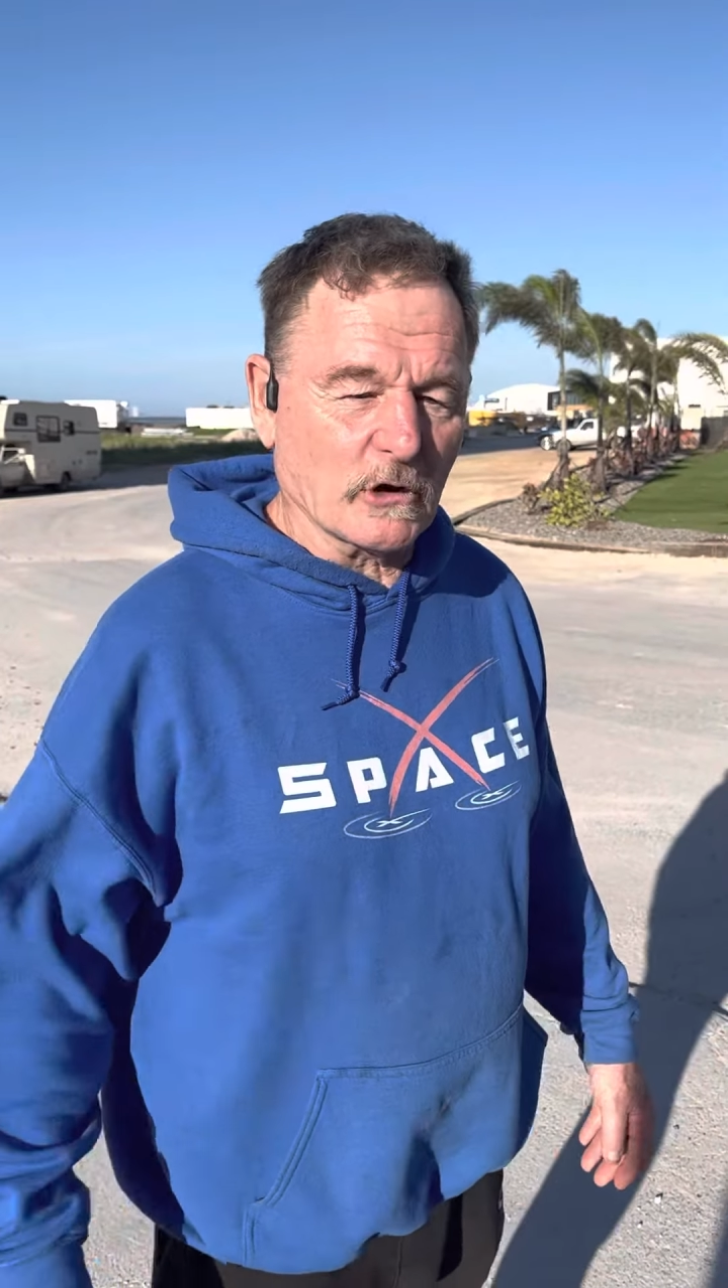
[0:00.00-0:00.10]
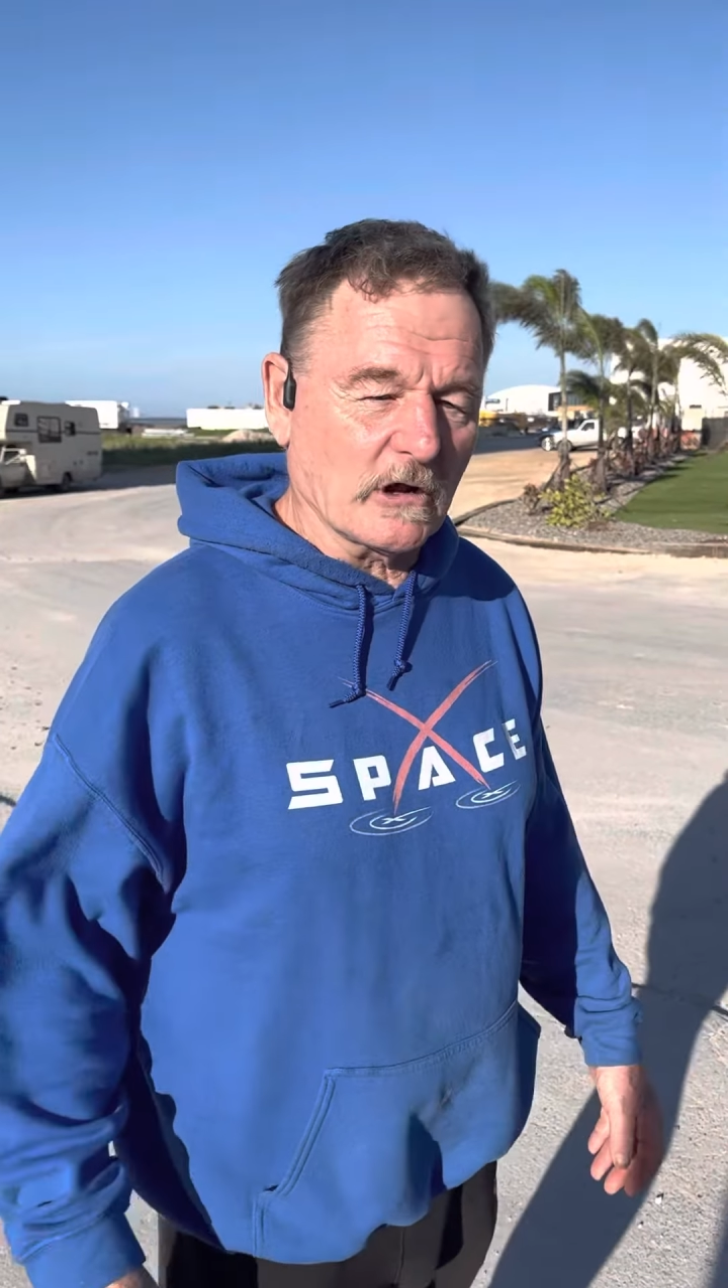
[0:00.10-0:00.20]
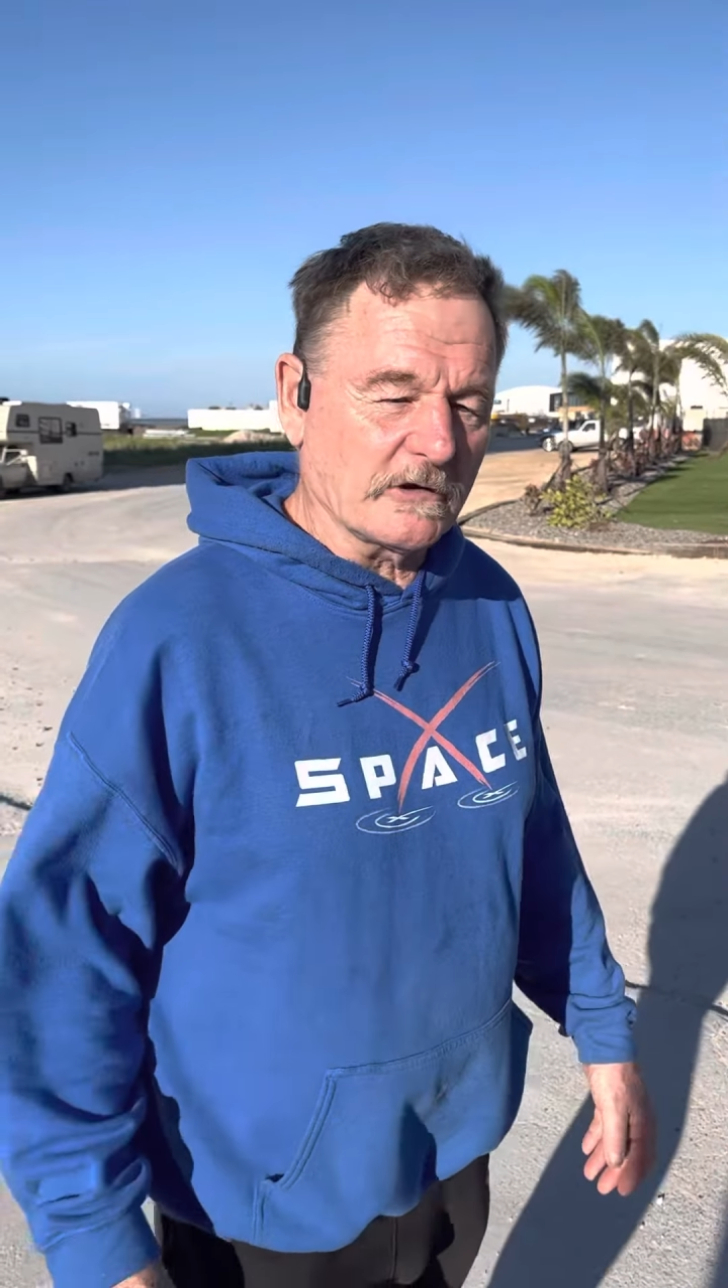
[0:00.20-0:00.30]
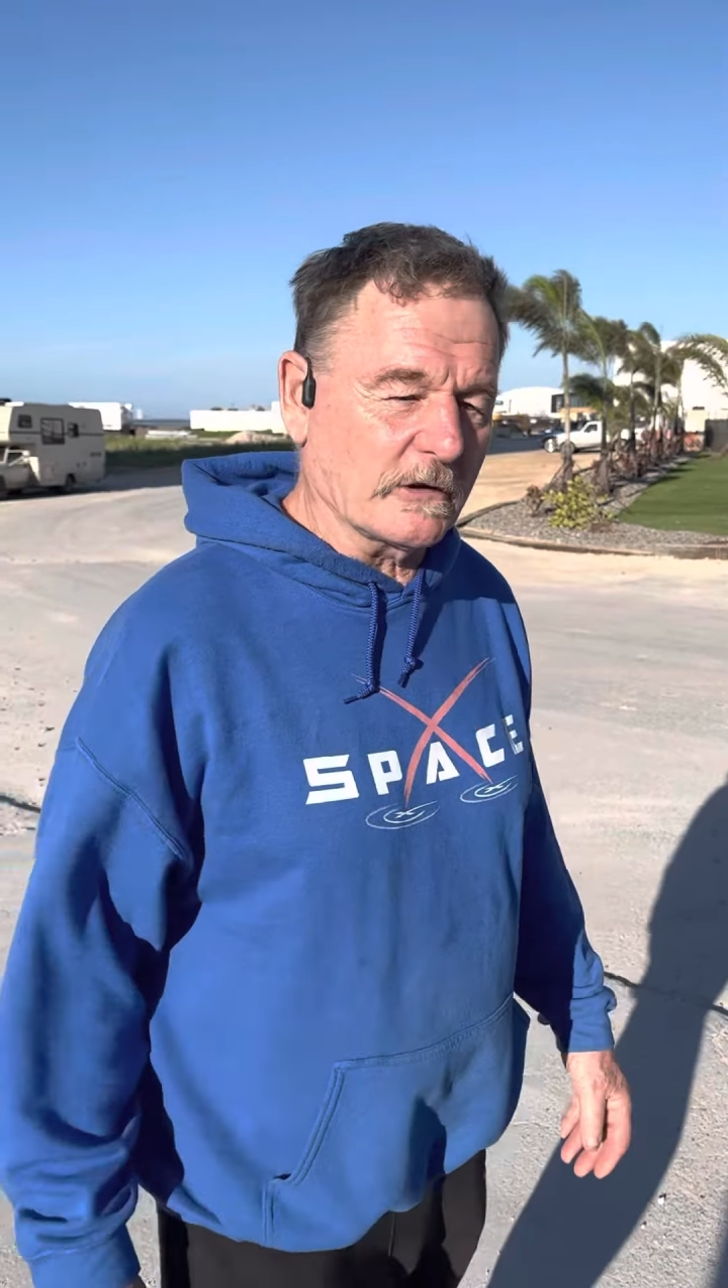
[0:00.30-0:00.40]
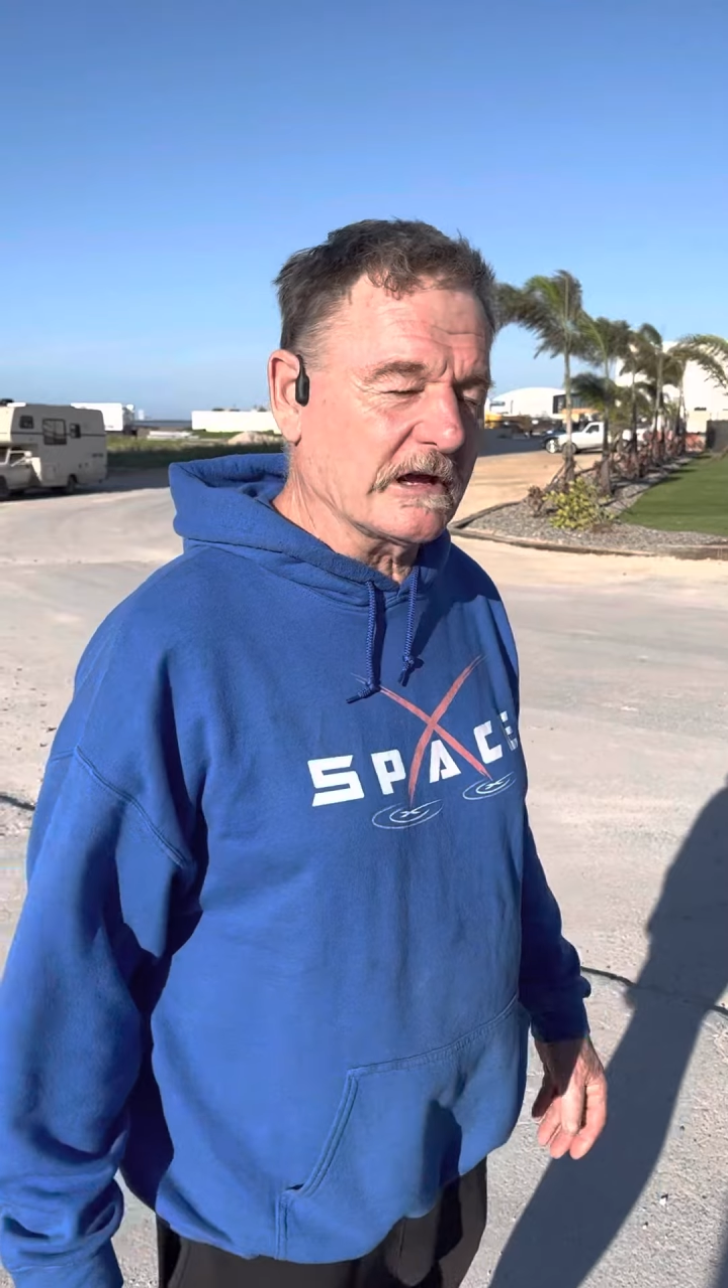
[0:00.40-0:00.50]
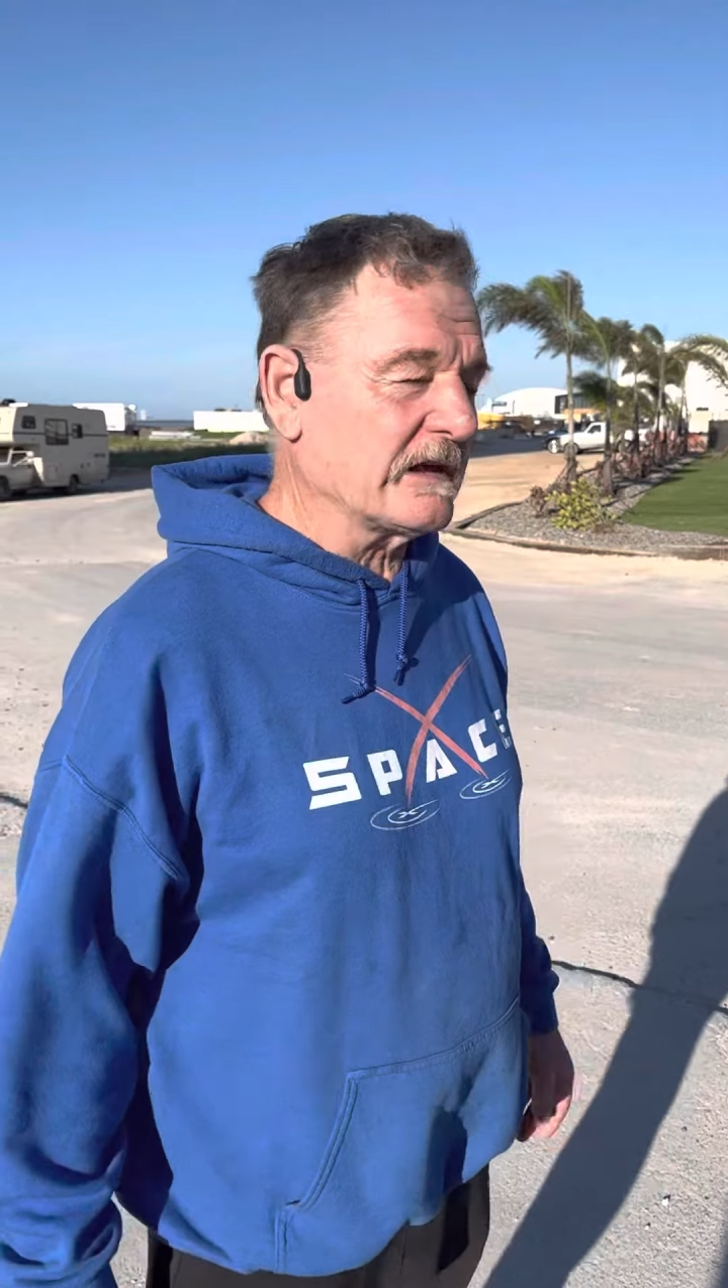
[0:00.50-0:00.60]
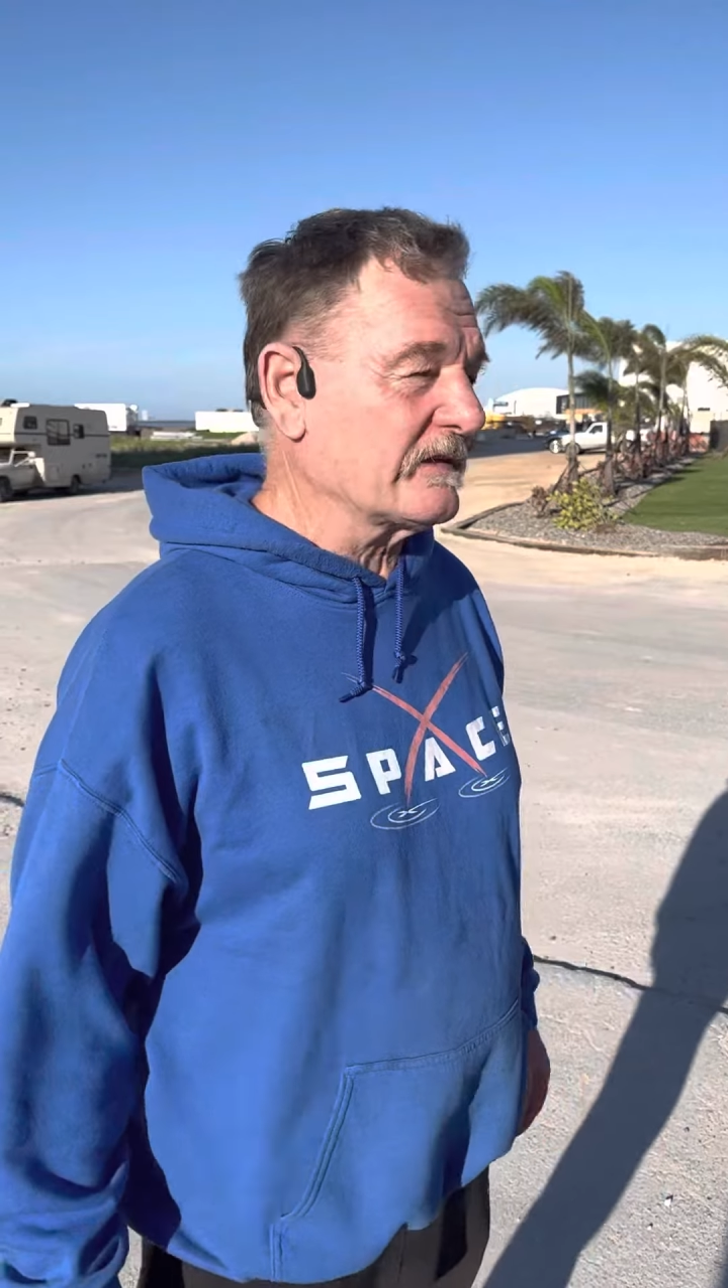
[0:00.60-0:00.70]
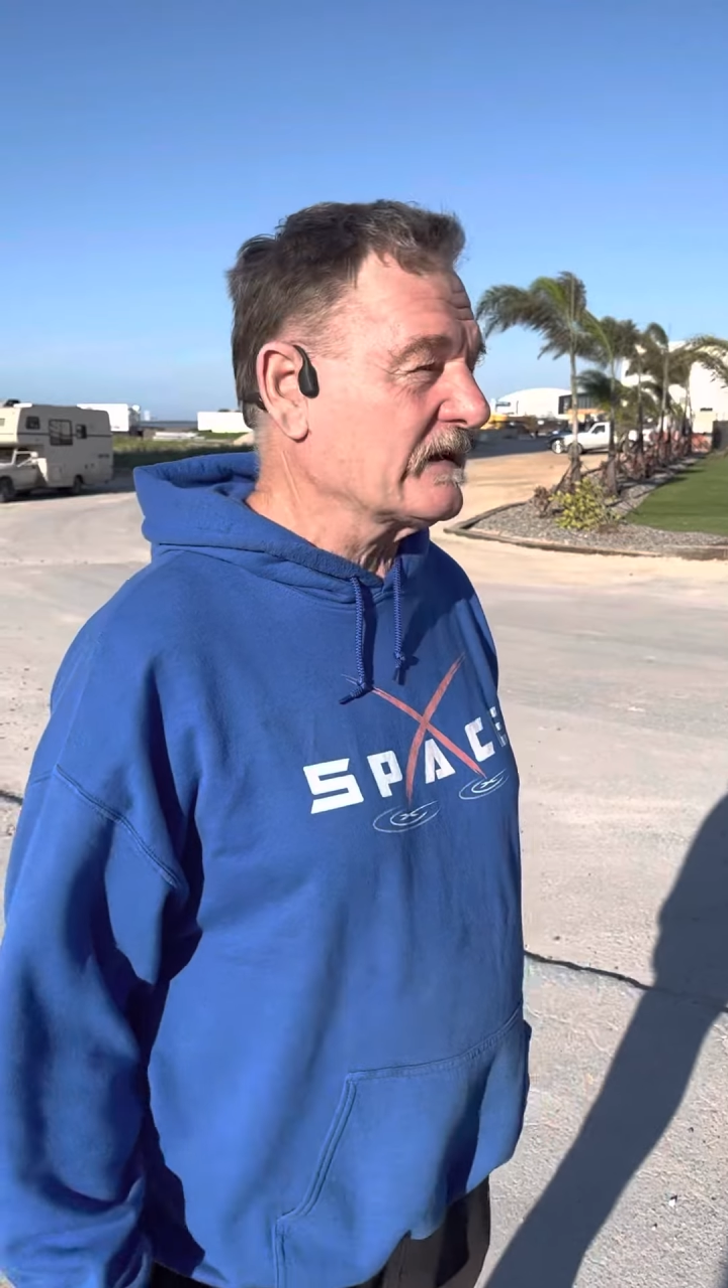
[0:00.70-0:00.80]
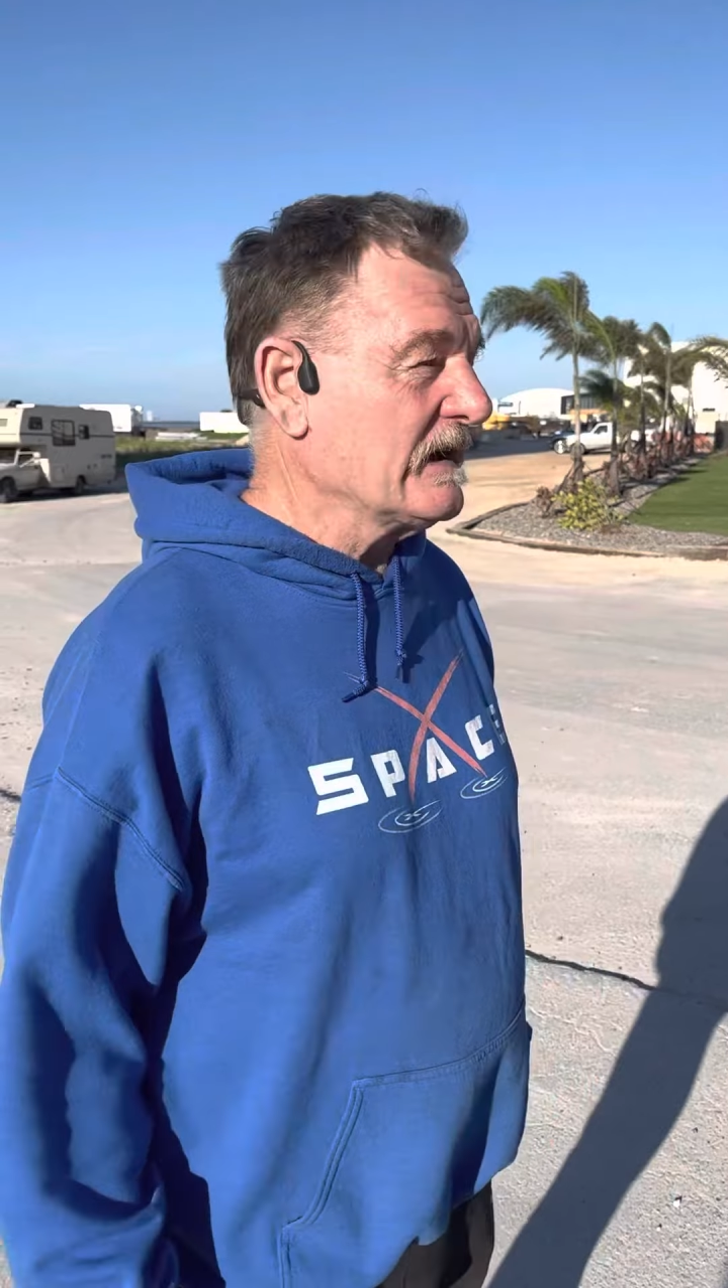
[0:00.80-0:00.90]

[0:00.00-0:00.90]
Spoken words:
underneath.